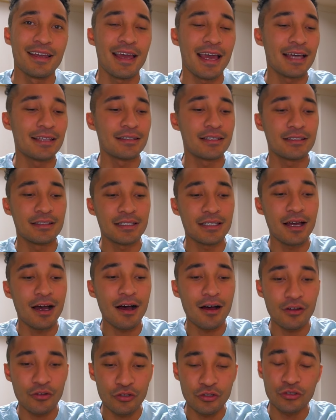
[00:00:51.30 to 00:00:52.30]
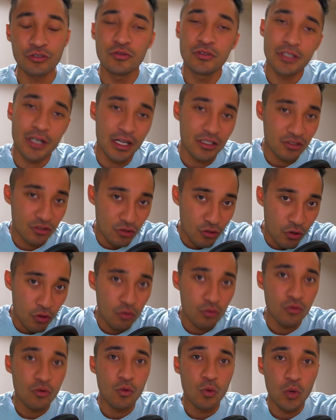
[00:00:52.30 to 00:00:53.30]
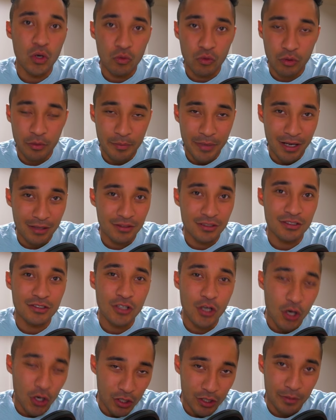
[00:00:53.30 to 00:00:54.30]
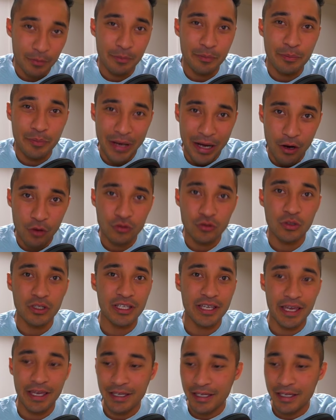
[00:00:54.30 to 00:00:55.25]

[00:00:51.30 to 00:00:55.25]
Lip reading: and then the other, you guys know what we're about to talk about, okay?